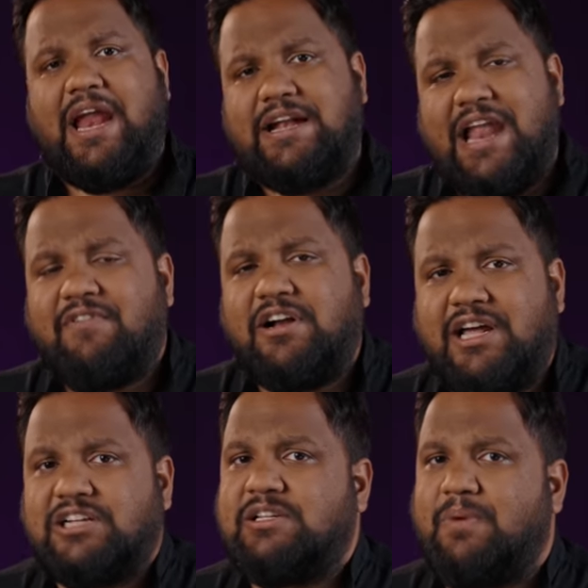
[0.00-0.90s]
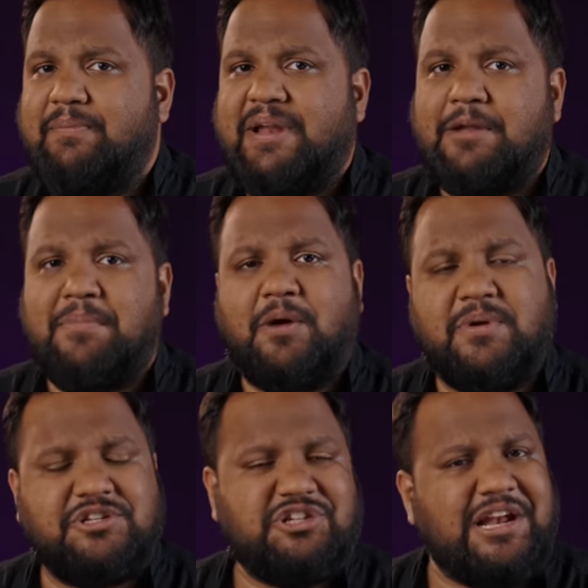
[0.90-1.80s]
It never touched the 1 million mark,
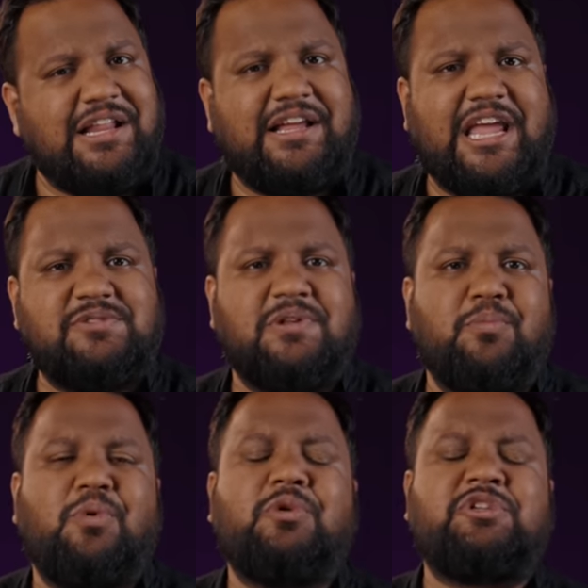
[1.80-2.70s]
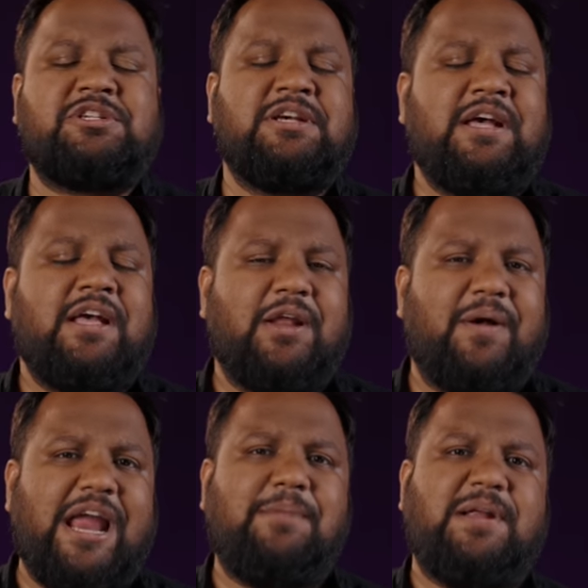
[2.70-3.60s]
which is generally the case with most you know
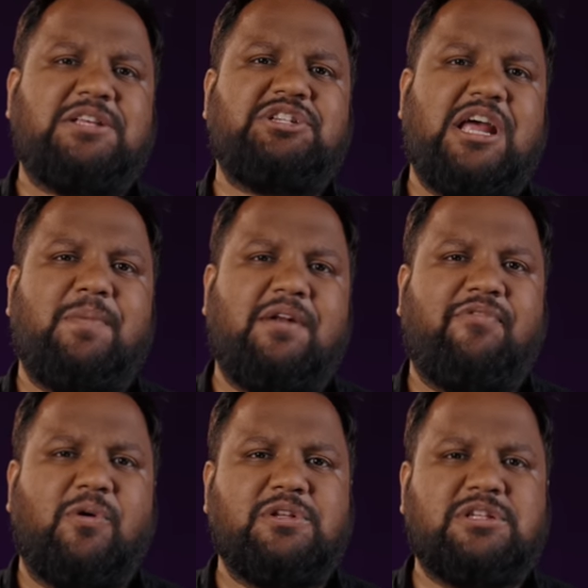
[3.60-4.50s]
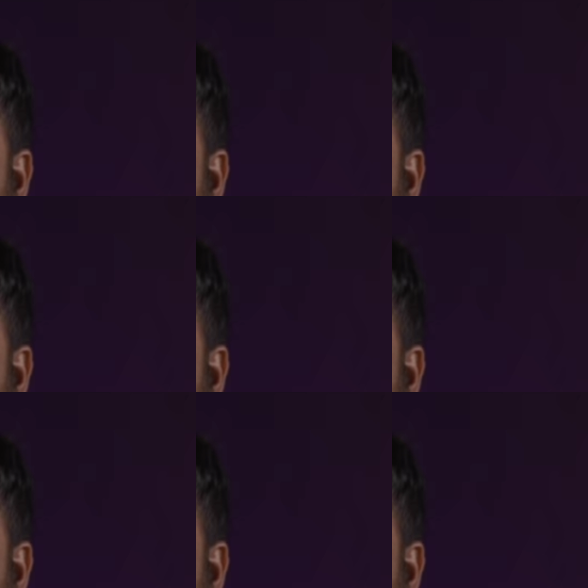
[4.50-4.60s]
8 plus Gen 1 phones.